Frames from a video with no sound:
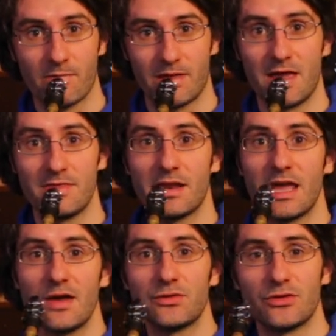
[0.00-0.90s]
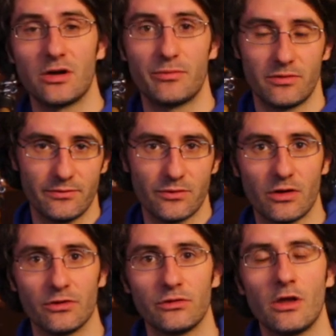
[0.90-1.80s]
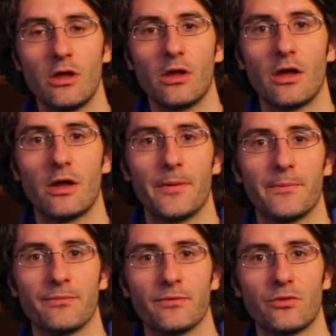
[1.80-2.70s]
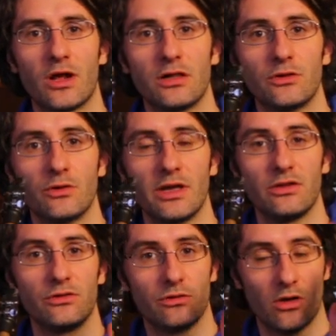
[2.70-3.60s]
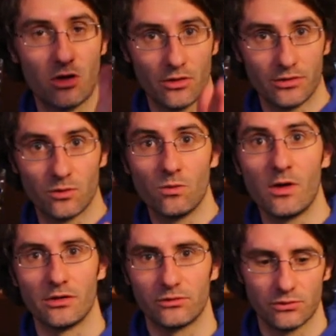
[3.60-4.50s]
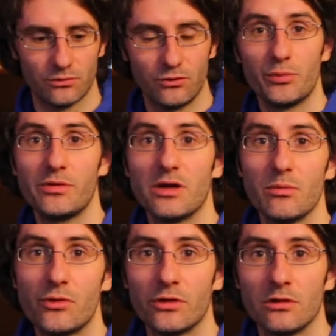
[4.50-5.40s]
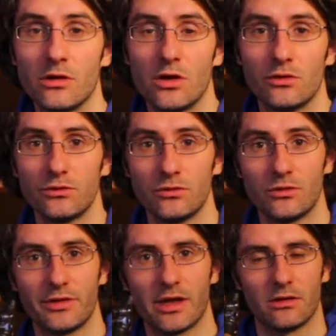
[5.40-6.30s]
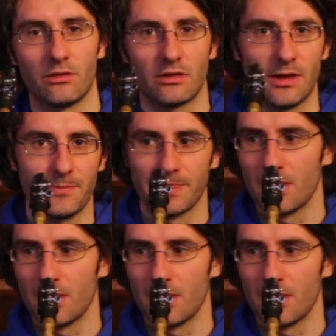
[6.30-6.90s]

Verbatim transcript: Okay, and that F sharp for us, um, for alto, is on the one. So super important to know that, okay?